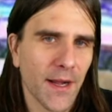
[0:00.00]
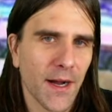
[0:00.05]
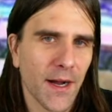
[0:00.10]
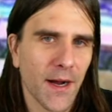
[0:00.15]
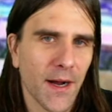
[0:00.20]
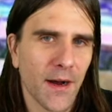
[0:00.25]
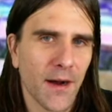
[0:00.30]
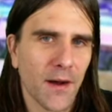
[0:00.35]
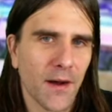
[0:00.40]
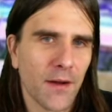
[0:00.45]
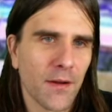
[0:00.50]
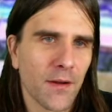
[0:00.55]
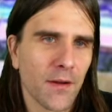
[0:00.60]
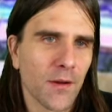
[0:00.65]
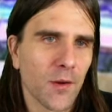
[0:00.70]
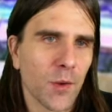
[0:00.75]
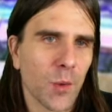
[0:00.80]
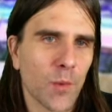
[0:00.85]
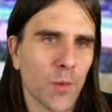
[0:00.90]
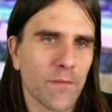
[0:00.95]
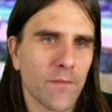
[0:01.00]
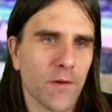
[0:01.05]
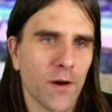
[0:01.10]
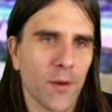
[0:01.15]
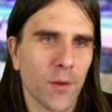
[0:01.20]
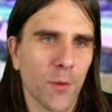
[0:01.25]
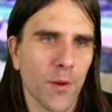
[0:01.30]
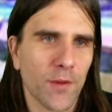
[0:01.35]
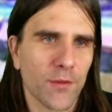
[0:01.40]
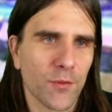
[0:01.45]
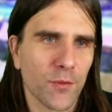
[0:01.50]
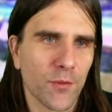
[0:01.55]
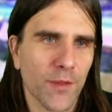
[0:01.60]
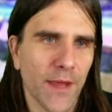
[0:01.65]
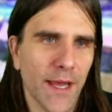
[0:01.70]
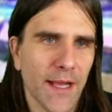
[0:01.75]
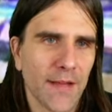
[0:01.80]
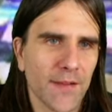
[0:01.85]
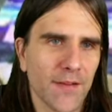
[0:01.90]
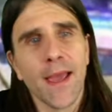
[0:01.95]
uh, already went through
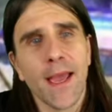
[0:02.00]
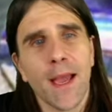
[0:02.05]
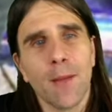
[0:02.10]
that.